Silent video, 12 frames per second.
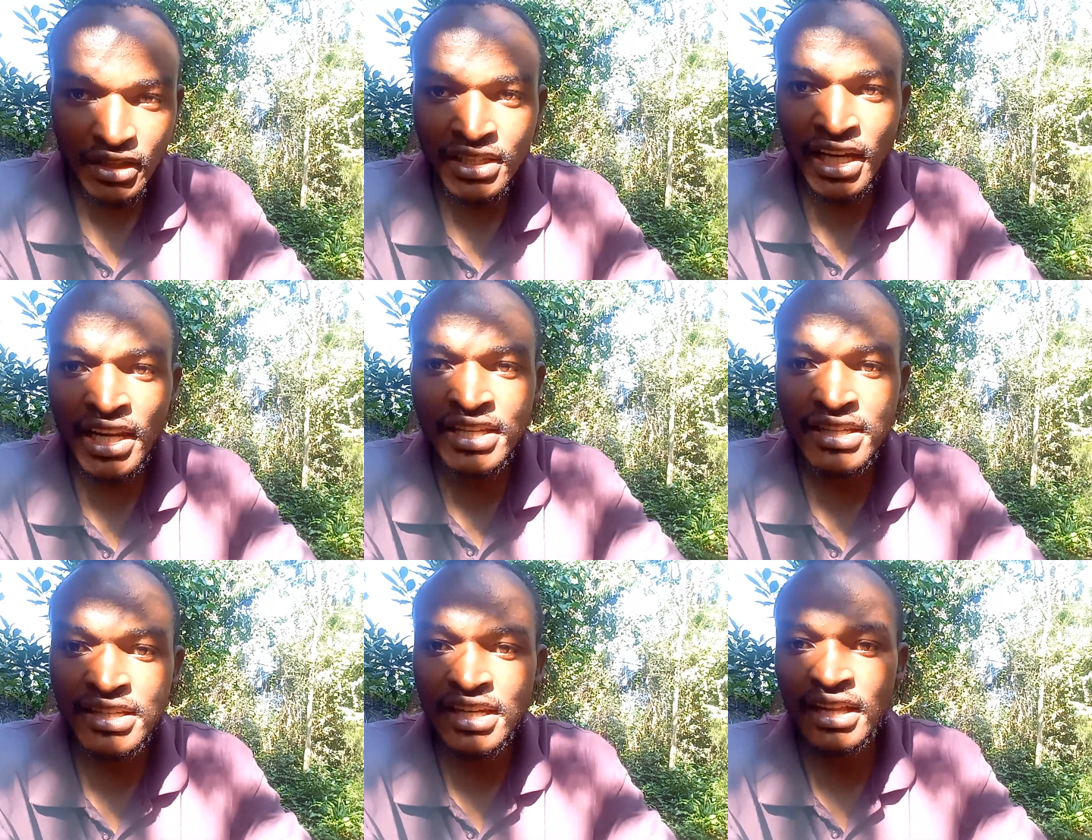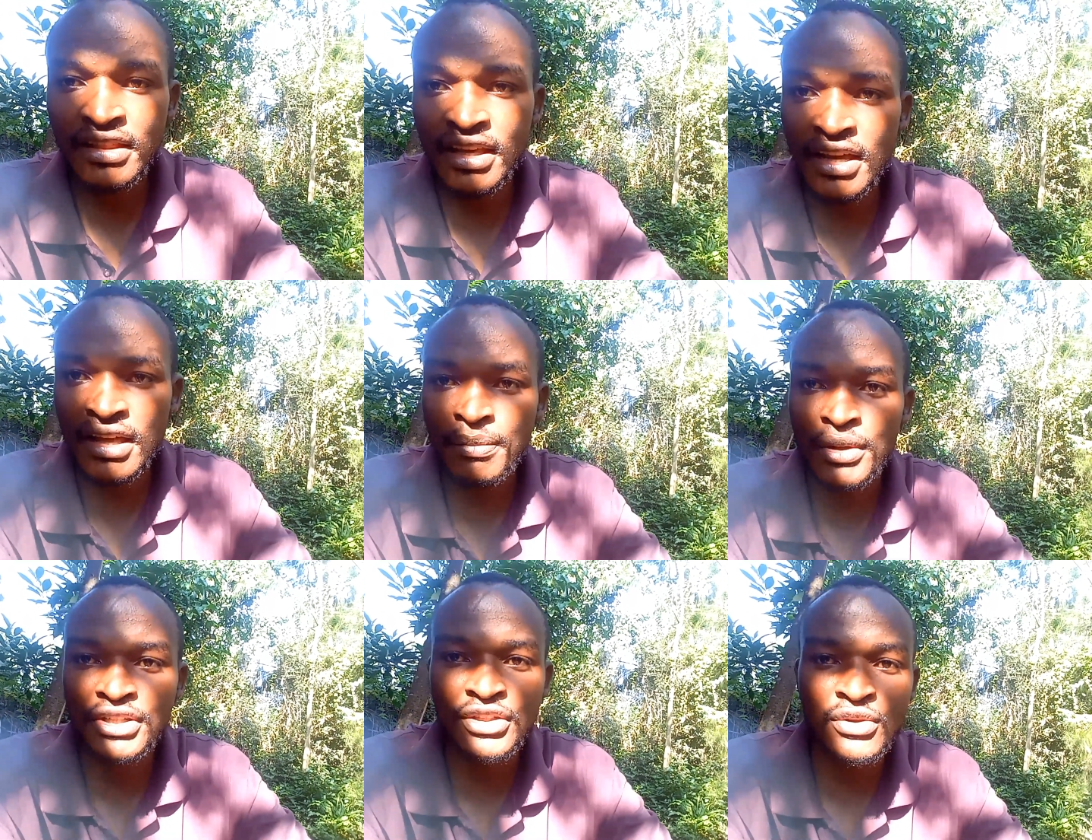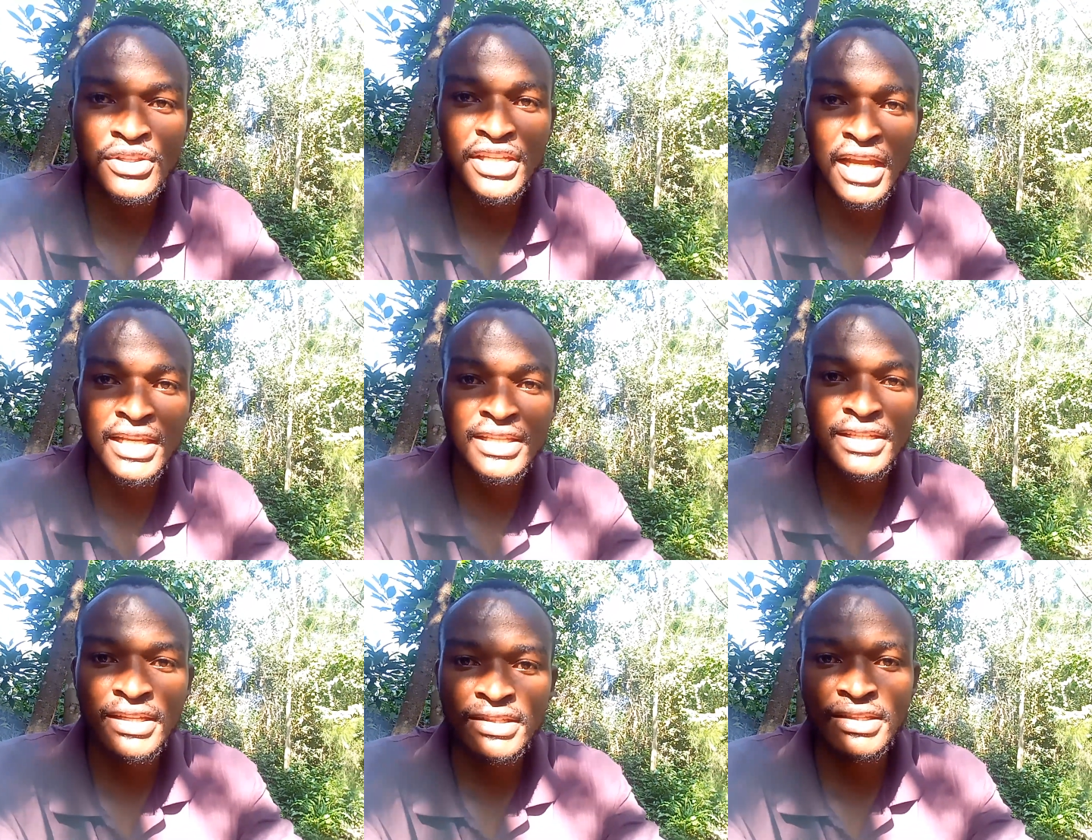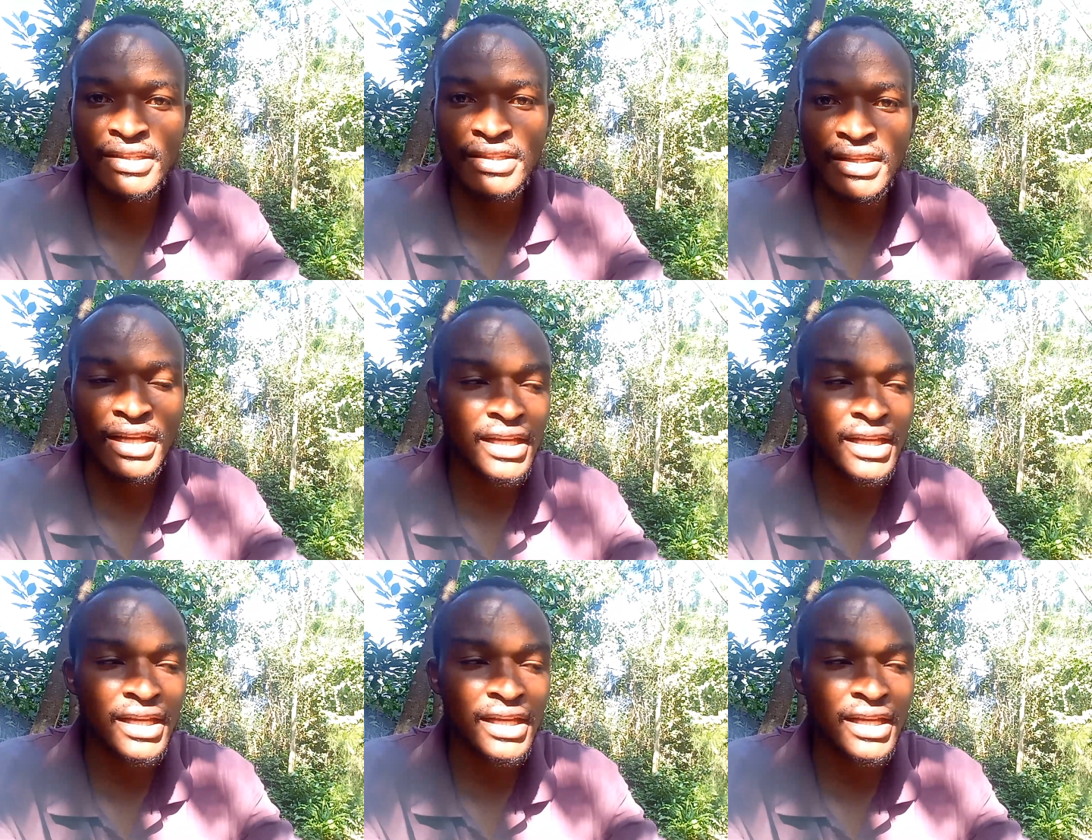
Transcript: challenges here and there, political challenges,